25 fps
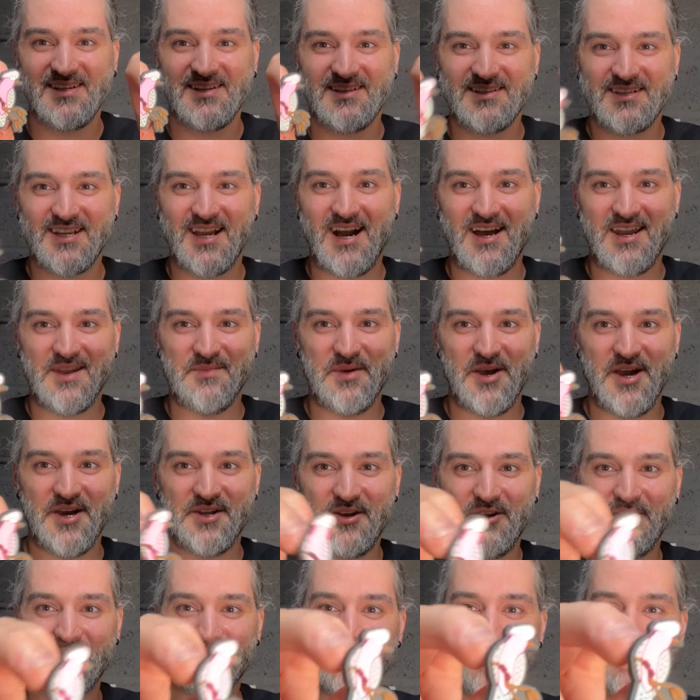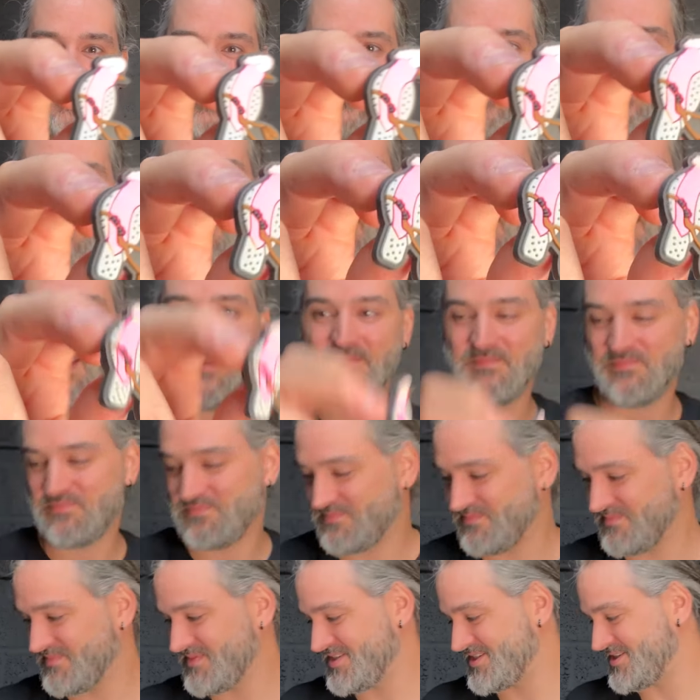Gala bird, I call them. Look at that.
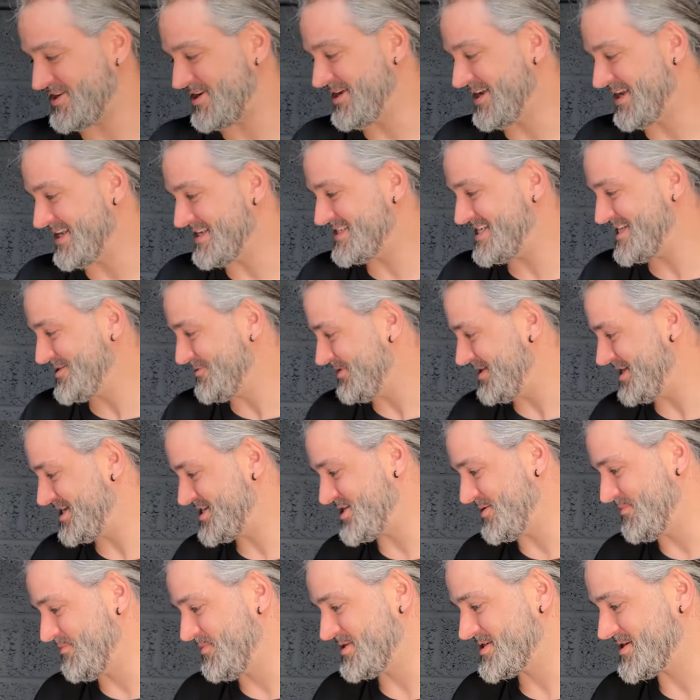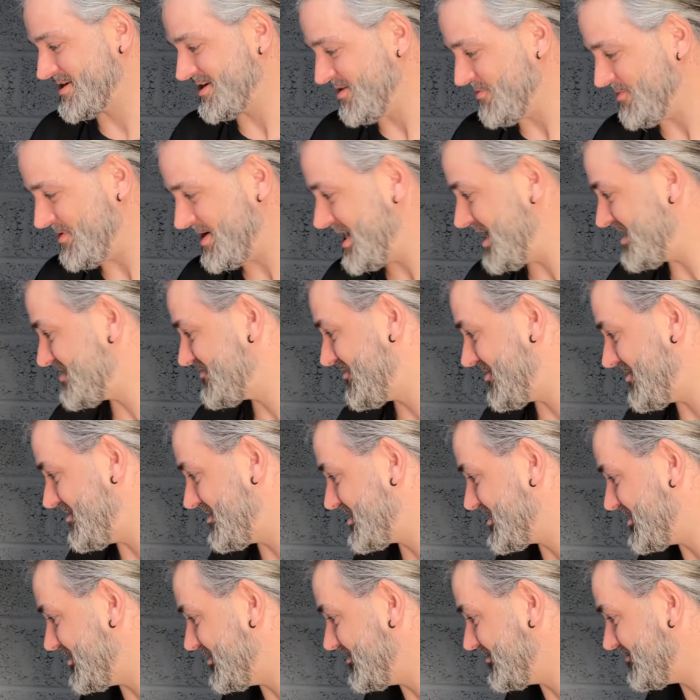So you can see what this jumper's going to be. That's very
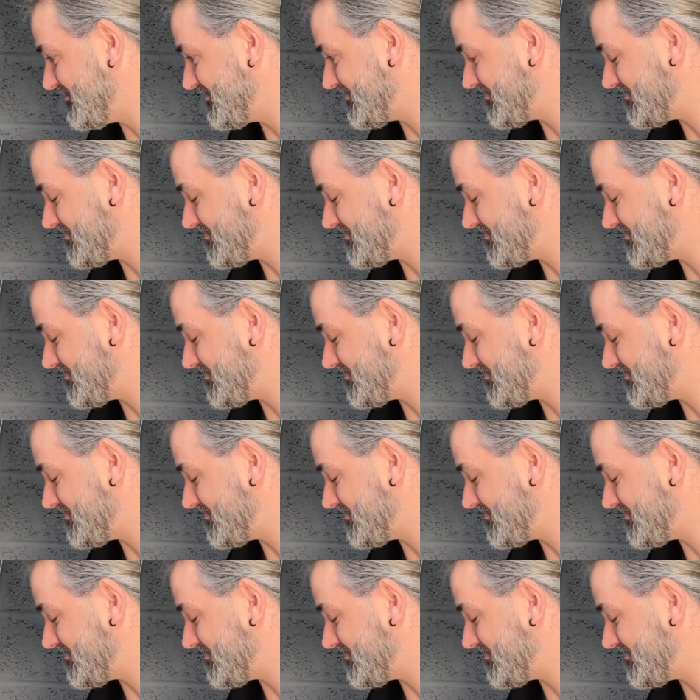cool.